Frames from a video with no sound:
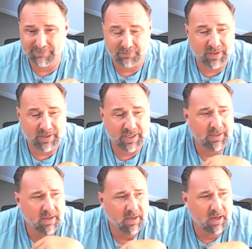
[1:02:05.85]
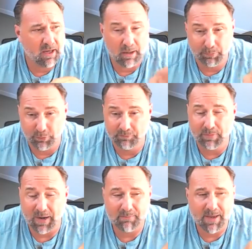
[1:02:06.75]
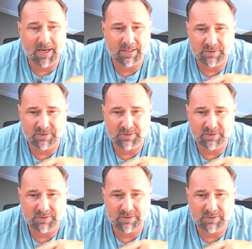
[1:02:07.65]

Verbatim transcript: free uh, approved by Meta.